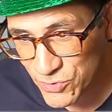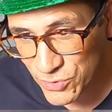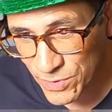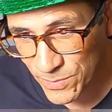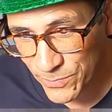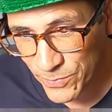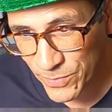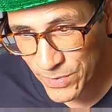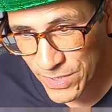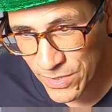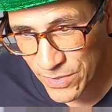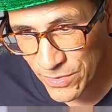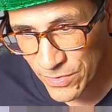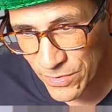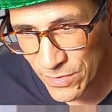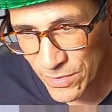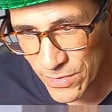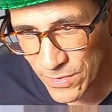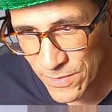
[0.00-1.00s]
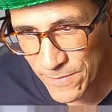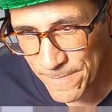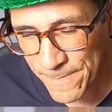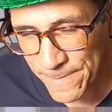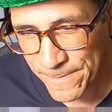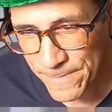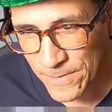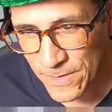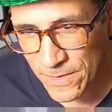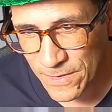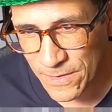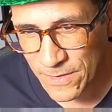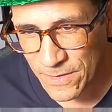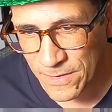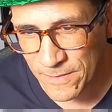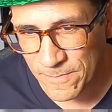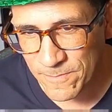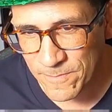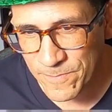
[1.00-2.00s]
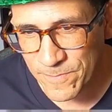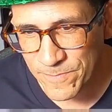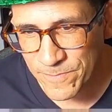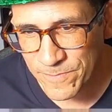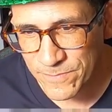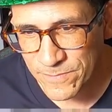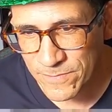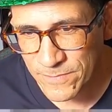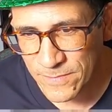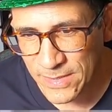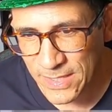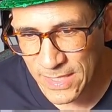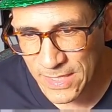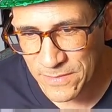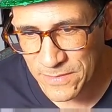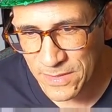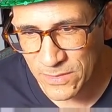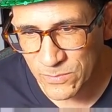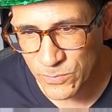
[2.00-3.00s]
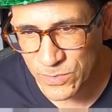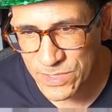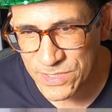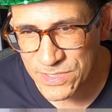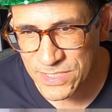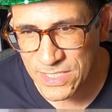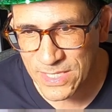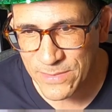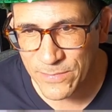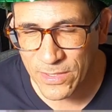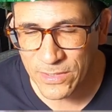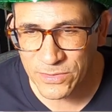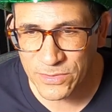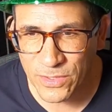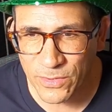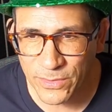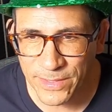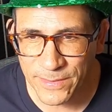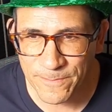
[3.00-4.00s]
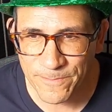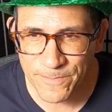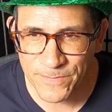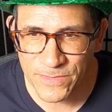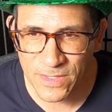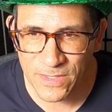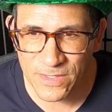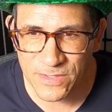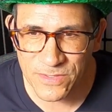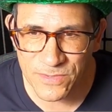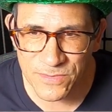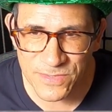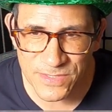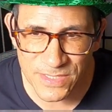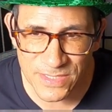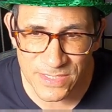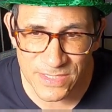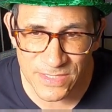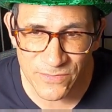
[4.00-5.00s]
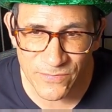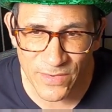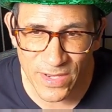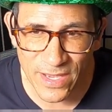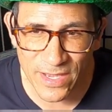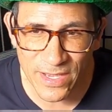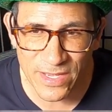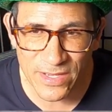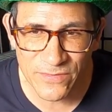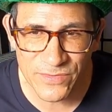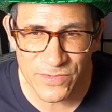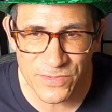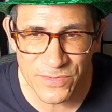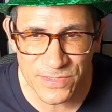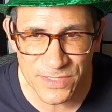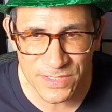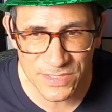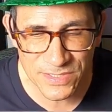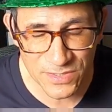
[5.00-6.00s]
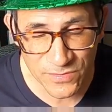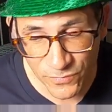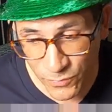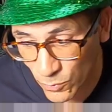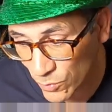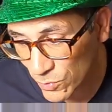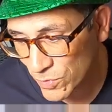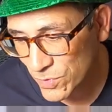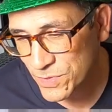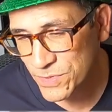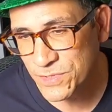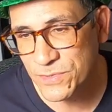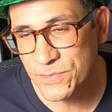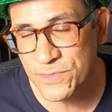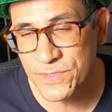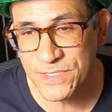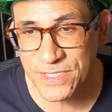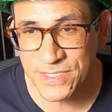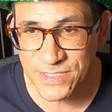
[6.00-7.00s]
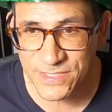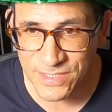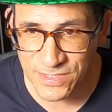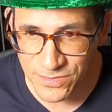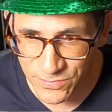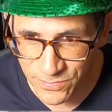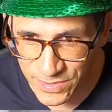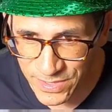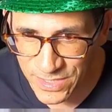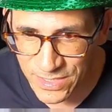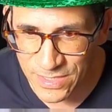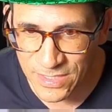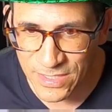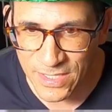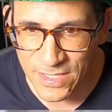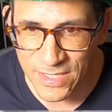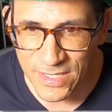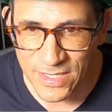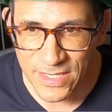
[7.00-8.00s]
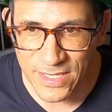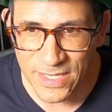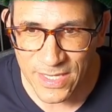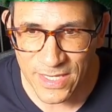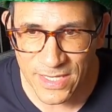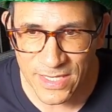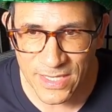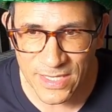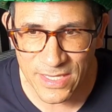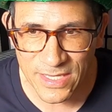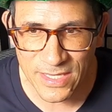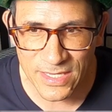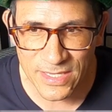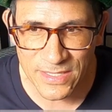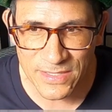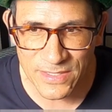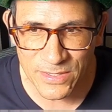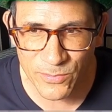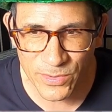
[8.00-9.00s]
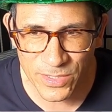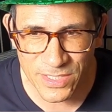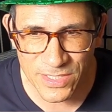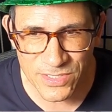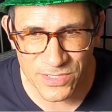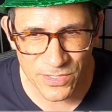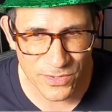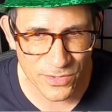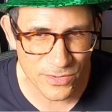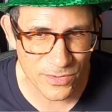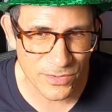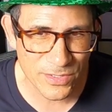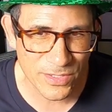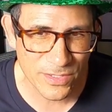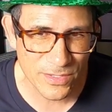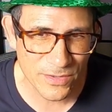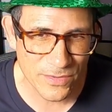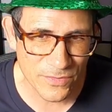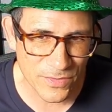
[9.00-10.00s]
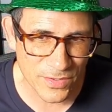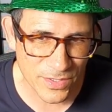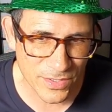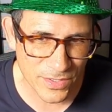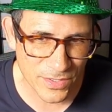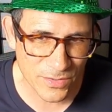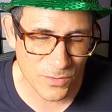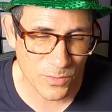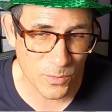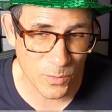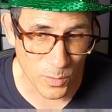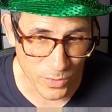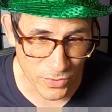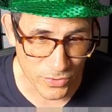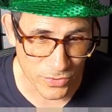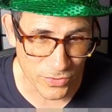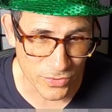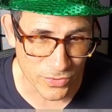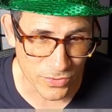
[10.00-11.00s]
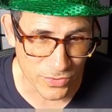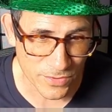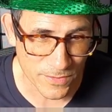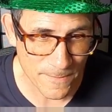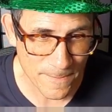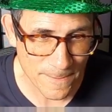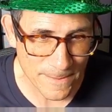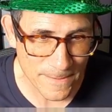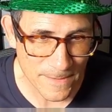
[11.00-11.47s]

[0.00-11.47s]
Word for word: juniper here. Um, and then we just keep on going. Uh, 265, 264, 263, and then we're gonna turn the corner.